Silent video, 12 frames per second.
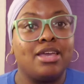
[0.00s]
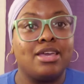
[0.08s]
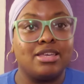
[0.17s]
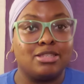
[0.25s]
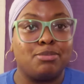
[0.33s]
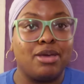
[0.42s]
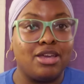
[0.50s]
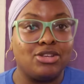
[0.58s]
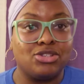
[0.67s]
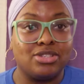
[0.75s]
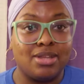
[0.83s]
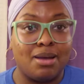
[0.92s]
His page
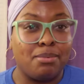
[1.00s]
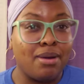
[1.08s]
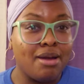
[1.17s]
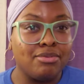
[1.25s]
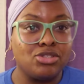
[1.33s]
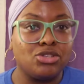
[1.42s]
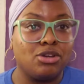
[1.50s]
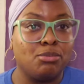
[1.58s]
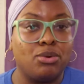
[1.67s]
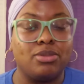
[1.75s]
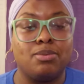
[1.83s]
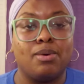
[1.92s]
is not private, so you're
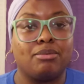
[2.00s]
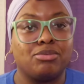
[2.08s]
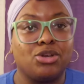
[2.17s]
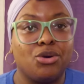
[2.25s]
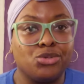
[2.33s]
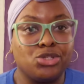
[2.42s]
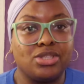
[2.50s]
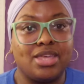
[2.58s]
more than welcome to go to